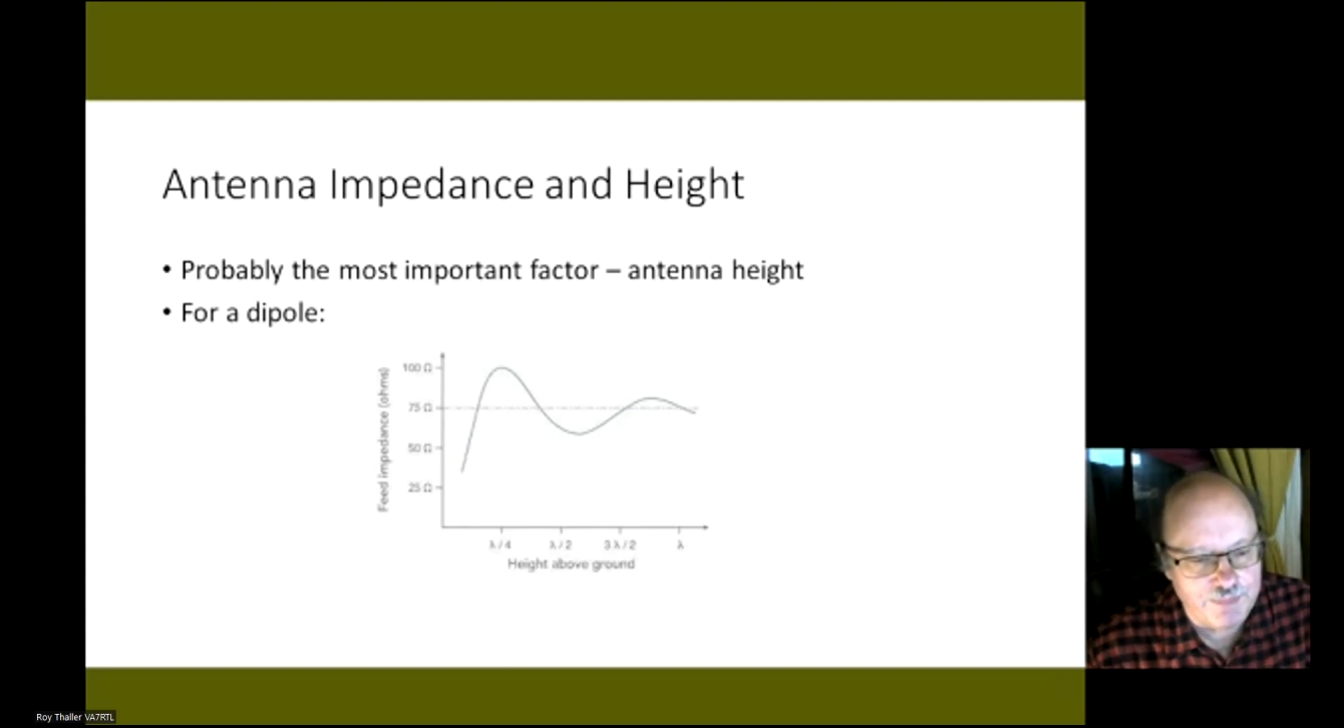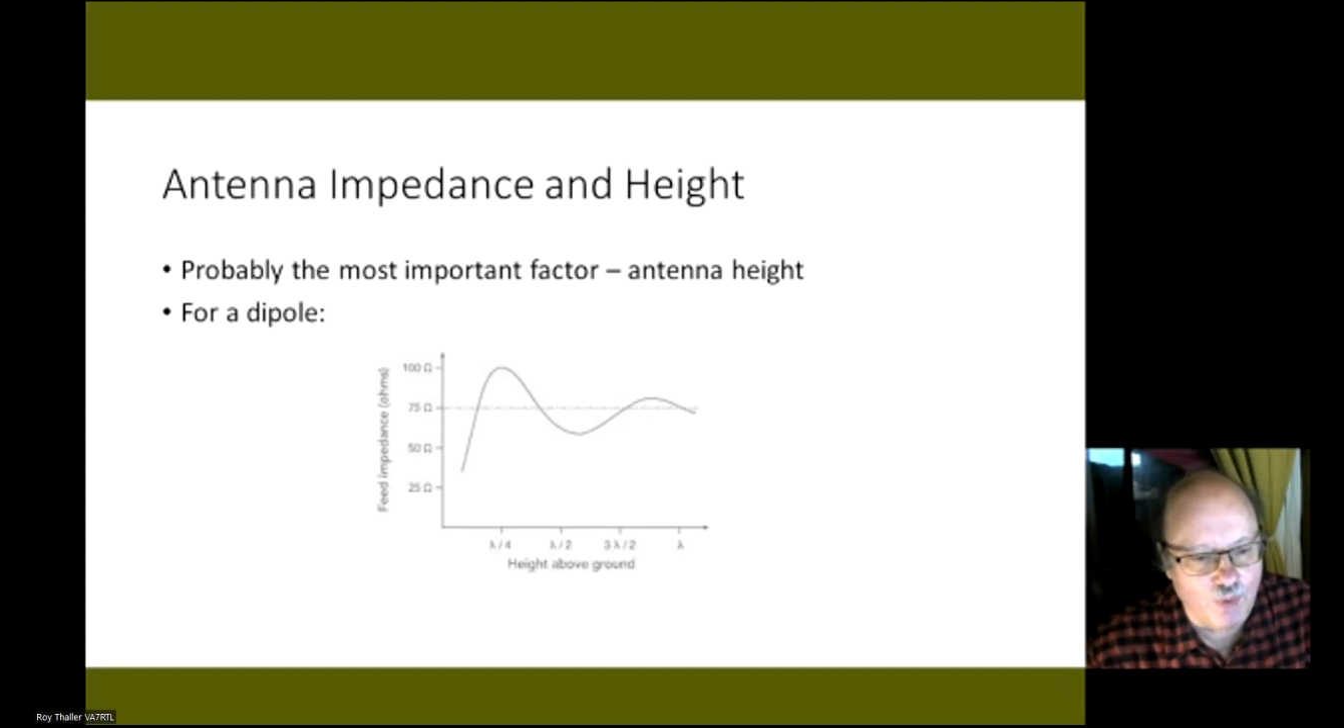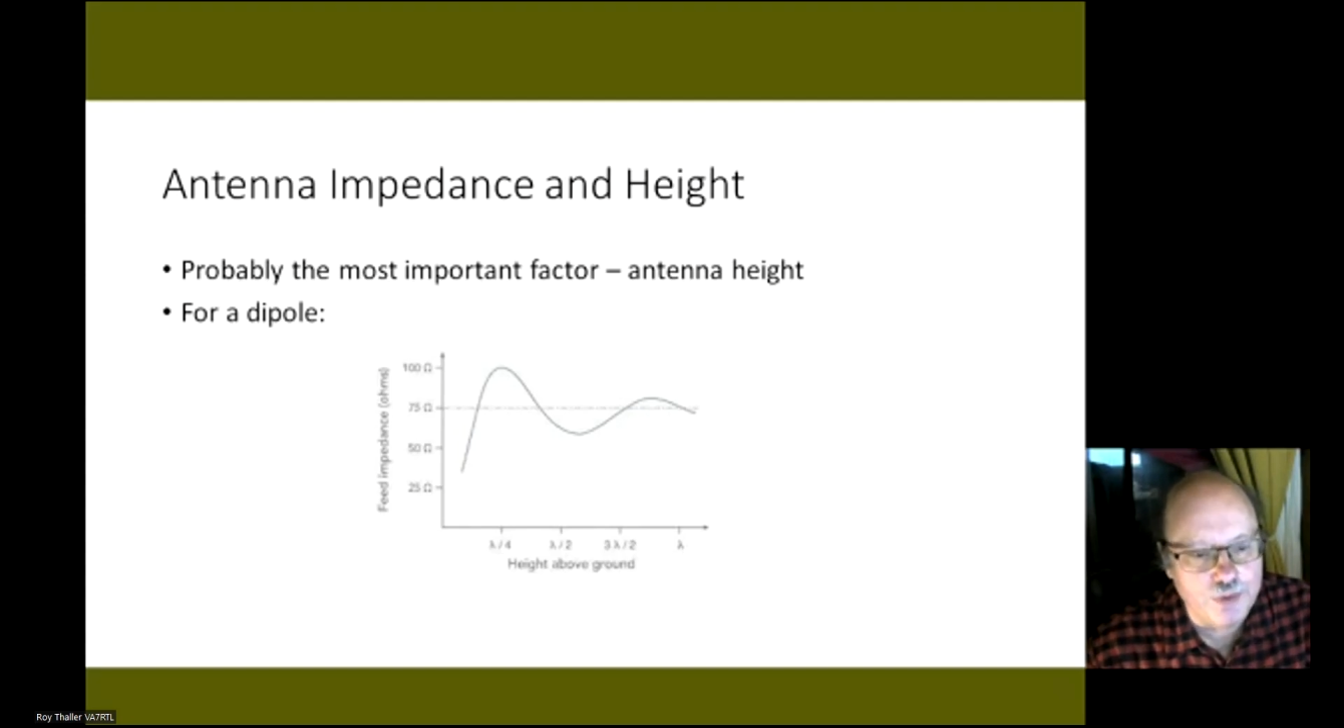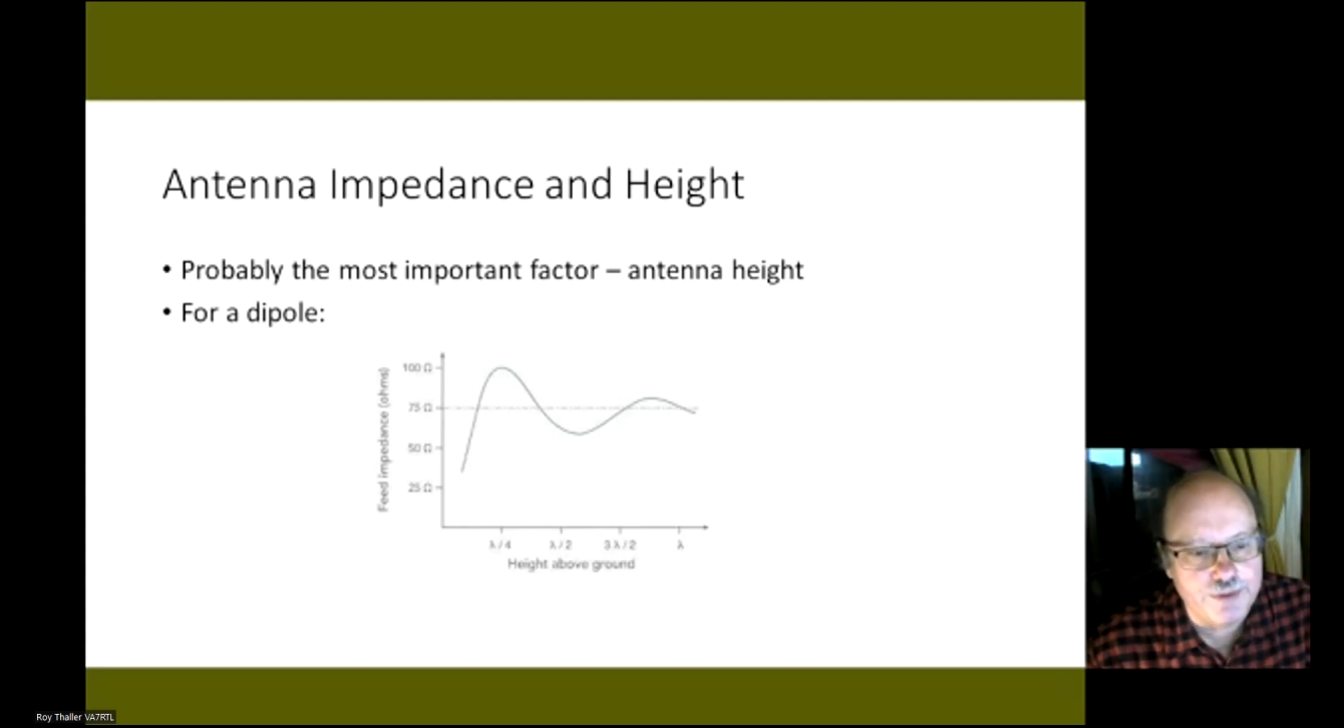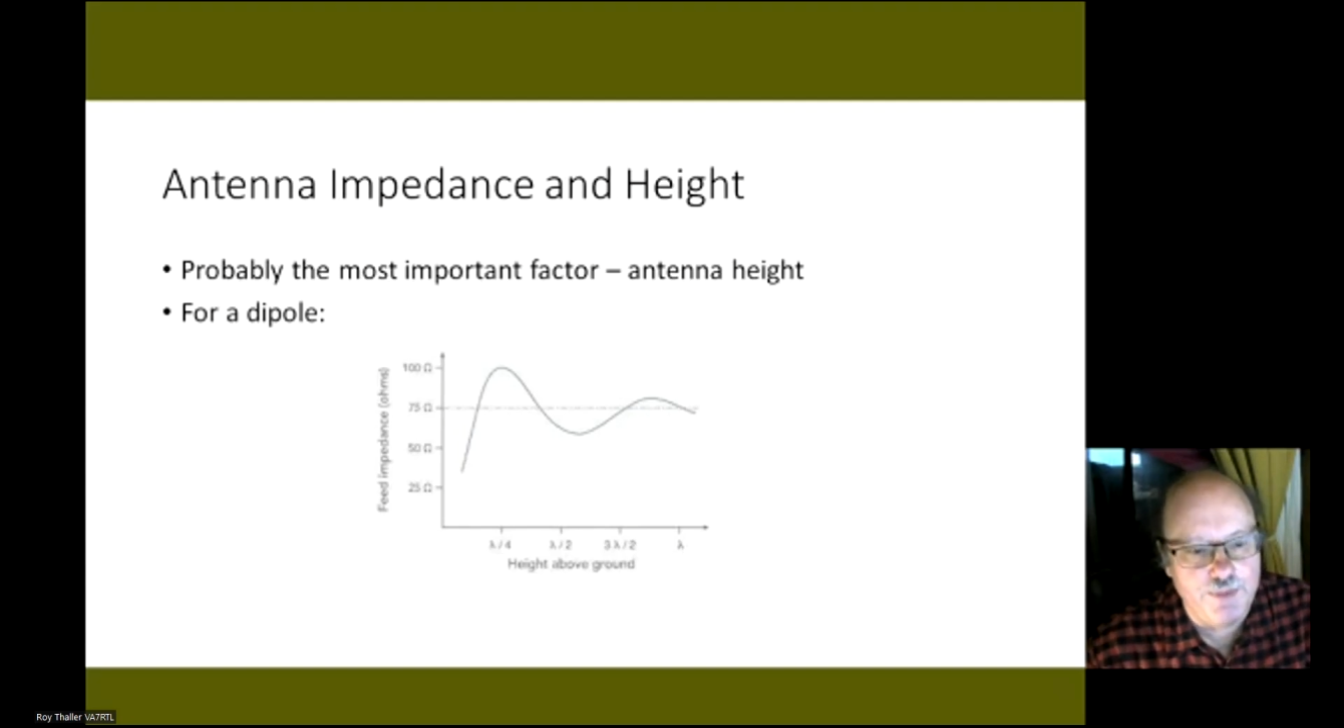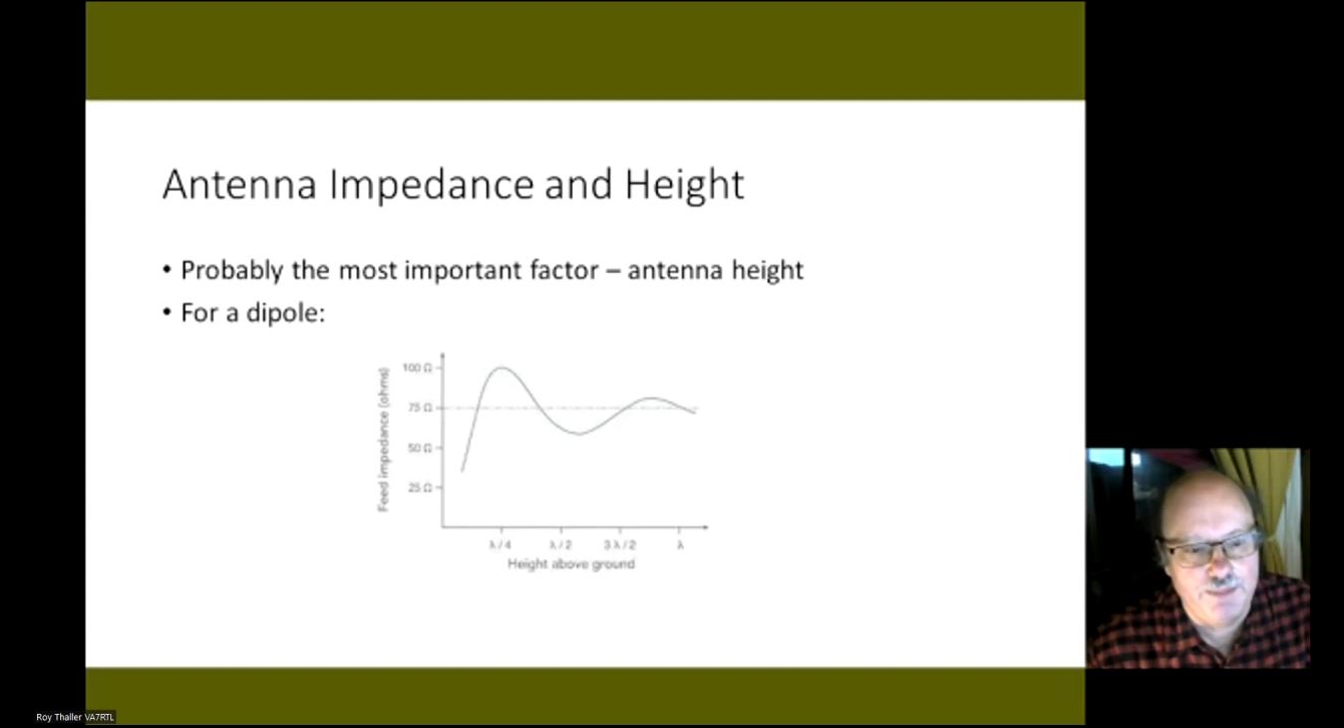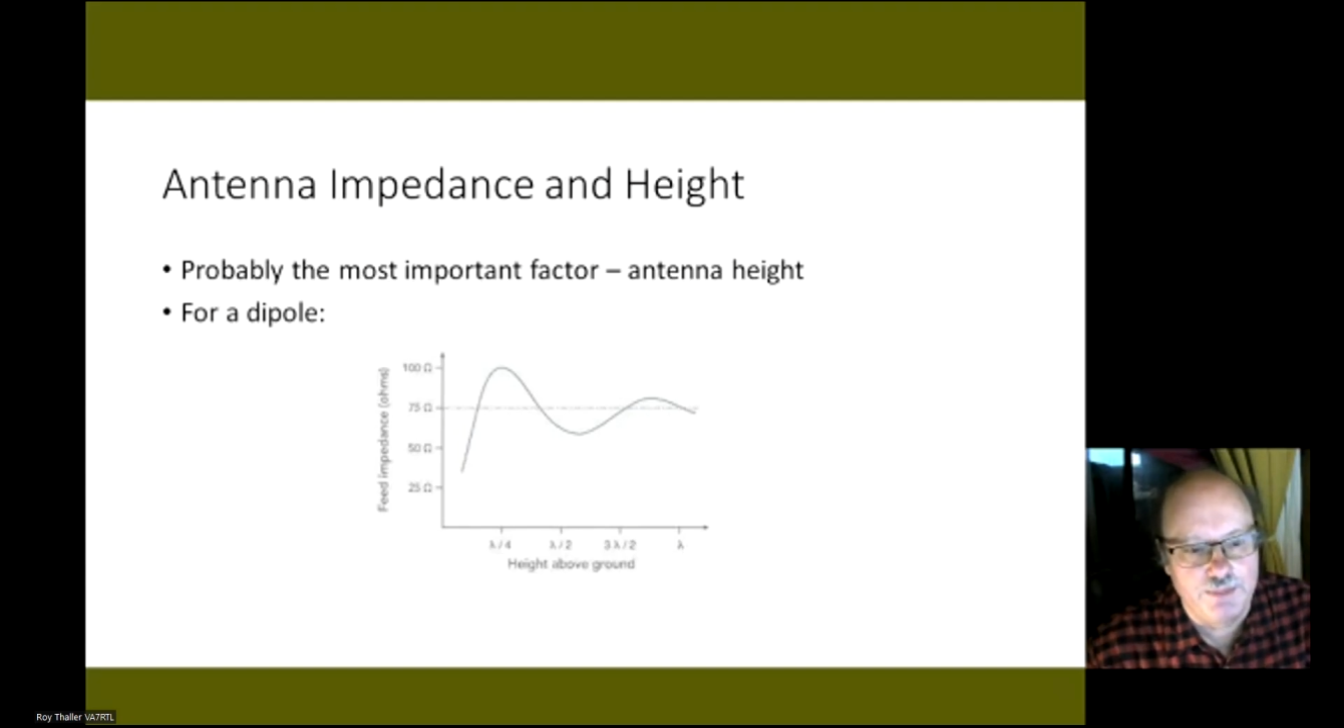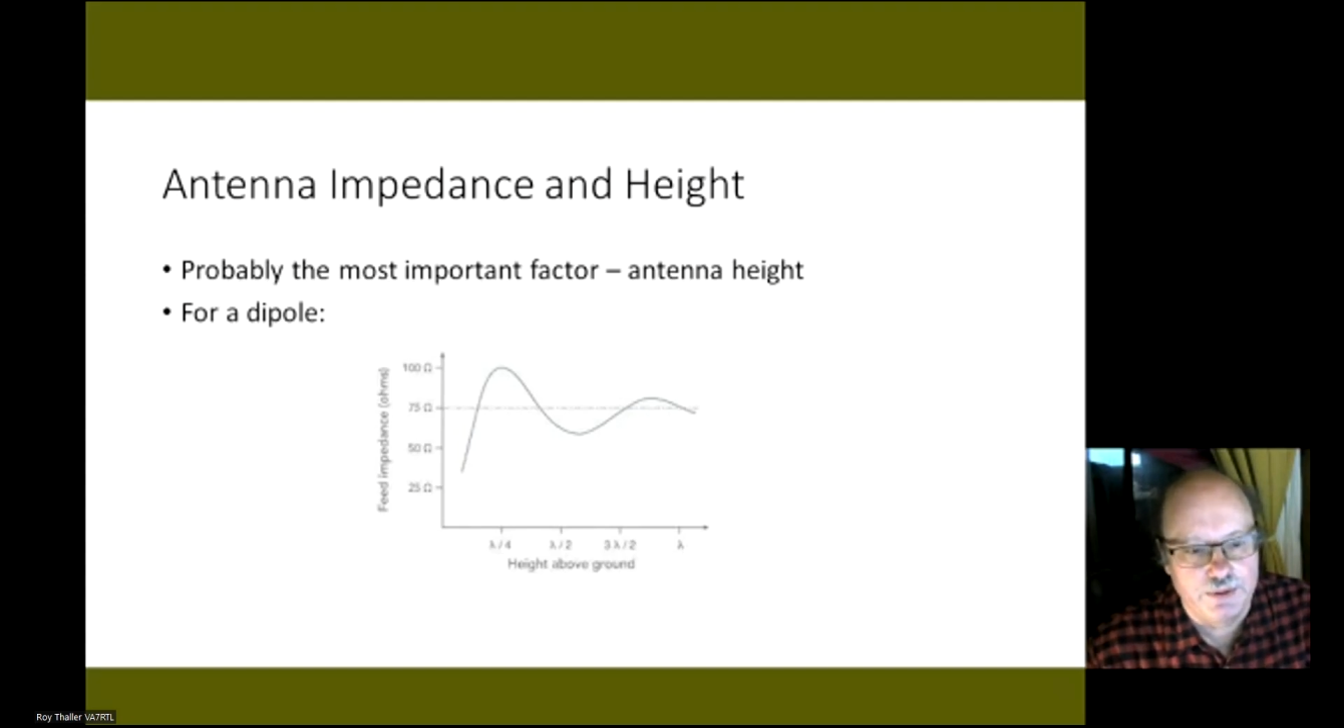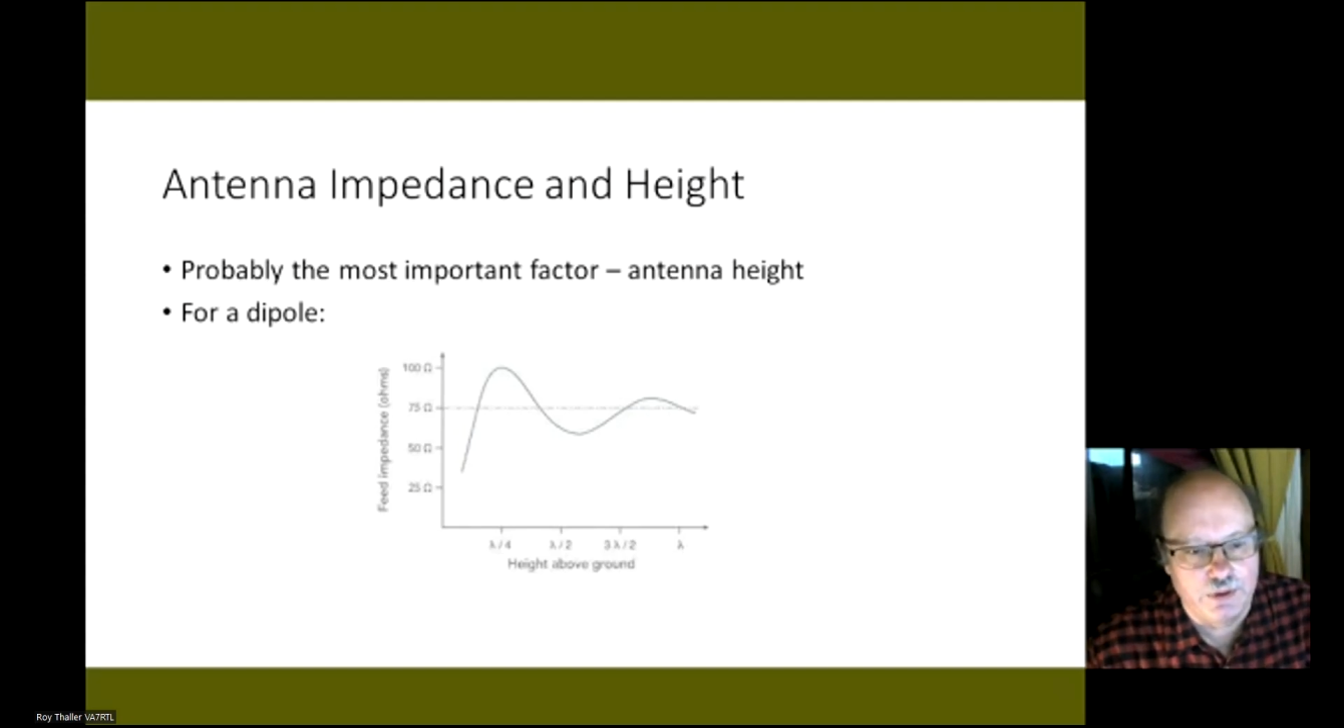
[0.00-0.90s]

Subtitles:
most people